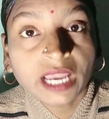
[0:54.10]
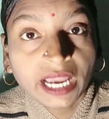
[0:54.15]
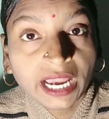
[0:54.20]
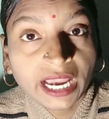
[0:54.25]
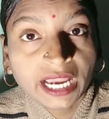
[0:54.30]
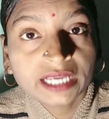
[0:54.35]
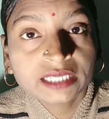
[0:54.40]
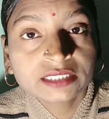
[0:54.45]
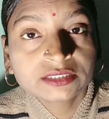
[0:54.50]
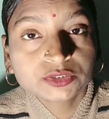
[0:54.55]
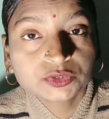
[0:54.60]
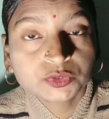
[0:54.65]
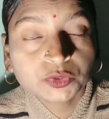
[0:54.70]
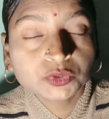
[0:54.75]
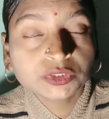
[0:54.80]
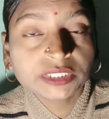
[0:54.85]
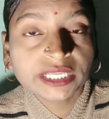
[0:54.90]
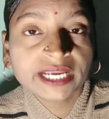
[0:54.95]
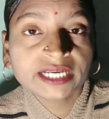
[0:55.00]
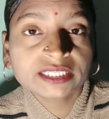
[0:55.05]
I
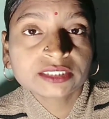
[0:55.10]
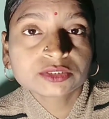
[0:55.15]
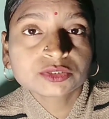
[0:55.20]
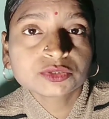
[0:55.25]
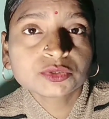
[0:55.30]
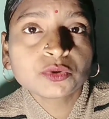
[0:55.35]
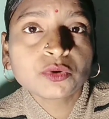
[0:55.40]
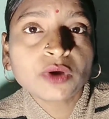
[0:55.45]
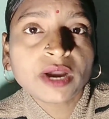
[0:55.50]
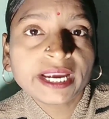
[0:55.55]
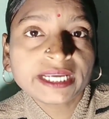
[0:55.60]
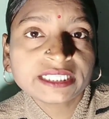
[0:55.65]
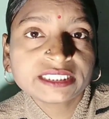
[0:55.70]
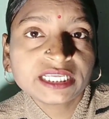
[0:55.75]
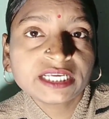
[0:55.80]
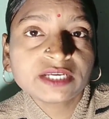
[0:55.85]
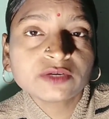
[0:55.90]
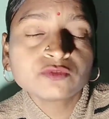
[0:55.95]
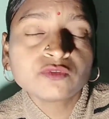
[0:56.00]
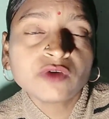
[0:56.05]
so that so I
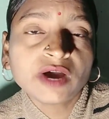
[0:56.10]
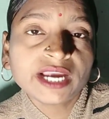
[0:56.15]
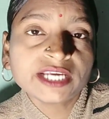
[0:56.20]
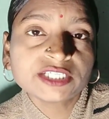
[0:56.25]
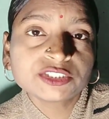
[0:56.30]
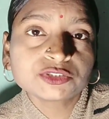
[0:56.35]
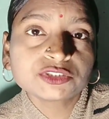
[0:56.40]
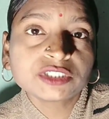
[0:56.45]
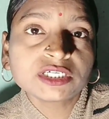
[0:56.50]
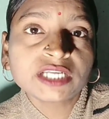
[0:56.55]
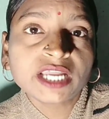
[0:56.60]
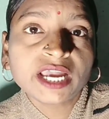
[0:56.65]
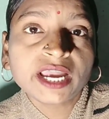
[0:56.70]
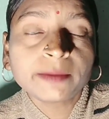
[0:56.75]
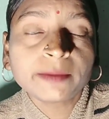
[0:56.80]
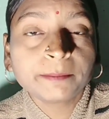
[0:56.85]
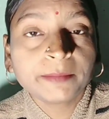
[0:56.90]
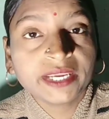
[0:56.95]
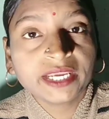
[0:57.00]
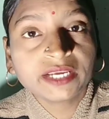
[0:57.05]
think why shouldn't
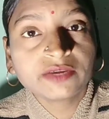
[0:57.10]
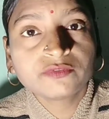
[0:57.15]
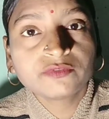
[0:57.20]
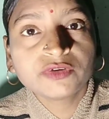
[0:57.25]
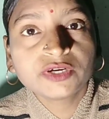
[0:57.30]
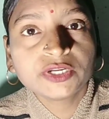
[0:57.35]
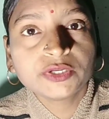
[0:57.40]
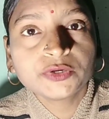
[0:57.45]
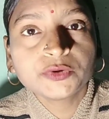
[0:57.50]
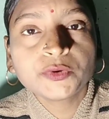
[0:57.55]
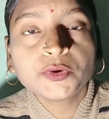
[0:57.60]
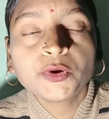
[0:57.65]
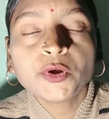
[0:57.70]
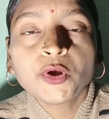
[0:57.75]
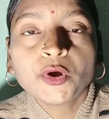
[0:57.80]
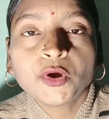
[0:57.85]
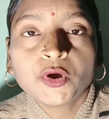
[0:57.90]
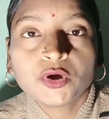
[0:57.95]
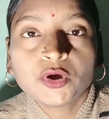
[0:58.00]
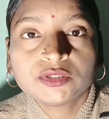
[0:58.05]
I make video
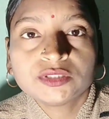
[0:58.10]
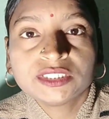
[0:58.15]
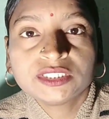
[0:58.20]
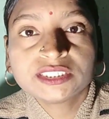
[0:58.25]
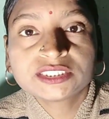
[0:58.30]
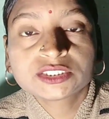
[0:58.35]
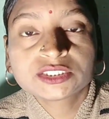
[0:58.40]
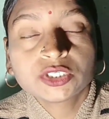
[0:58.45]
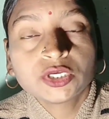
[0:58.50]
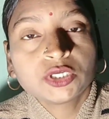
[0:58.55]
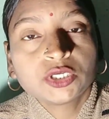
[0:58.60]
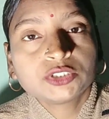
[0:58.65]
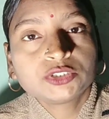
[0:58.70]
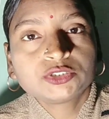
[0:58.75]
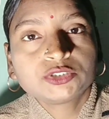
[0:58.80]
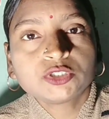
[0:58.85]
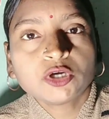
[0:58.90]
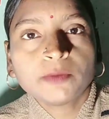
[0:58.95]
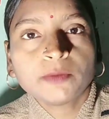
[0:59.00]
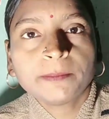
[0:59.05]
on this
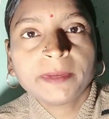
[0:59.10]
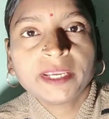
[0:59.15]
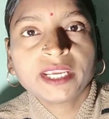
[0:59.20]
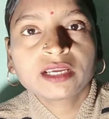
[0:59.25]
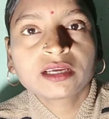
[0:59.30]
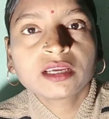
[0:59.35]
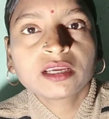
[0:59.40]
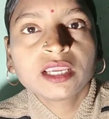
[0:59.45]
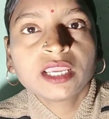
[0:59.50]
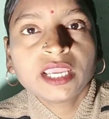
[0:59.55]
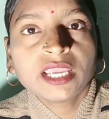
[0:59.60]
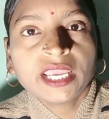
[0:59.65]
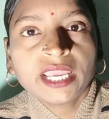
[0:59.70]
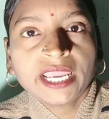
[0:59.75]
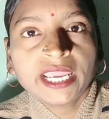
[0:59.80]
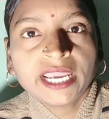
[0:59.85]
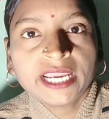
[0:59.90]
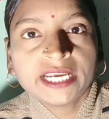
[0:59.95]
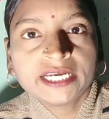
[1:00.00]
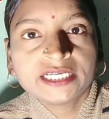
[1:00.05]
topic?
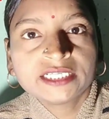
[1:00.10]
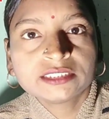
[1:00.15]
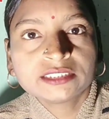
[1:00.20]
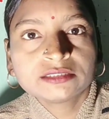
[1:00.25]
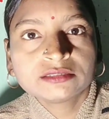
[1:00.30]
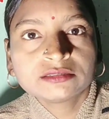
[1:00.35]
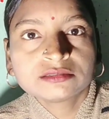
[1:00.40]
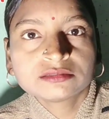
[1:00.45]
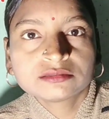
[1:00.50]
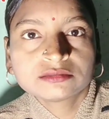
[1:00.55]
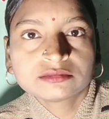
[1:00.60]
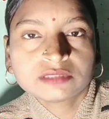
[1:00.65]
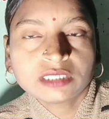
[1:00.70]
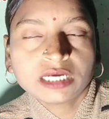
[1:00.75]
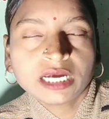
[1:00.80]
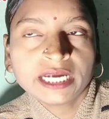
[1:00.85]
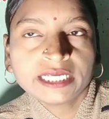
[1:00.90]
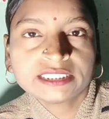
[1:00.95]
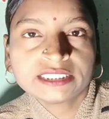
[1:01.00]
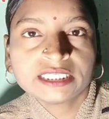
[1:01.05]
And uh,
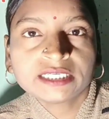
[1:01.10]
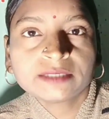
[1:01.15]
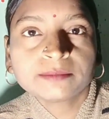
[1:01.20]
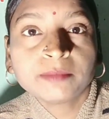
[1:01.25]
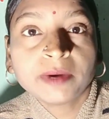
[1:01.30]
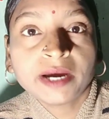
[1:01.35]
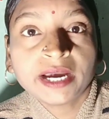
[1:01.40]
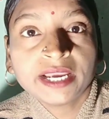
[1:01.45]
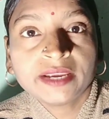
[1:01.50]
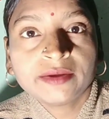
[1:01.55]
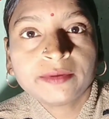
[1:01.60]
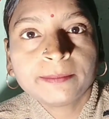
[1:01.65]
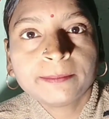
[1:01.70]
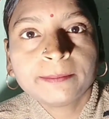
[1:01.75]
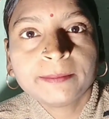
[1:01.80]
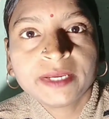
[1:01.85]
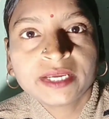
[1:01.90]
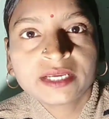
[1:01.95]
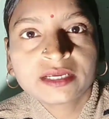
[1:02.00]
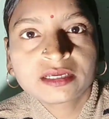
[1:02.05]
I think by
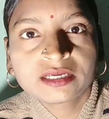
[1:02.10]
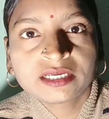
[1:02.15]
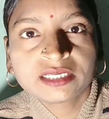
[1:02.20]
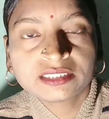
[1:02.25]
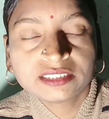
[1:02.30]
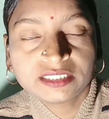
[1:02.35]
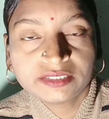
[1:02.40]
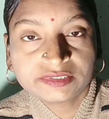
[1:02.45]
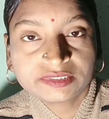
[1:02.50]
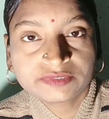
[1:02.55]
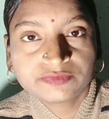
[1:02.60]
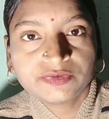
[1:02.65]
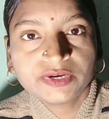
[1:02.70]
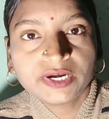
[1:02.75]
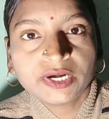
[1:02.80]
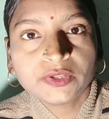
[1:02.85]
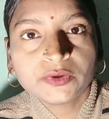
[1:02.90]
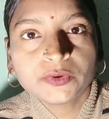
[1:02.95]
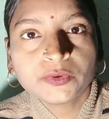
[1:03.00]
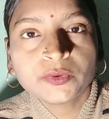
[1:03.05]
making this
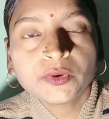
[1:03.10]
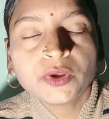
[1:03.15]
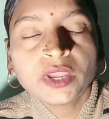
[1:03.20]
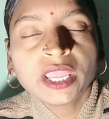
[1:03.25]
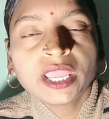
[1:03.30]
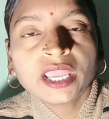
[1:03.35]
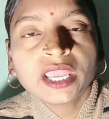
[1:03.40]
video,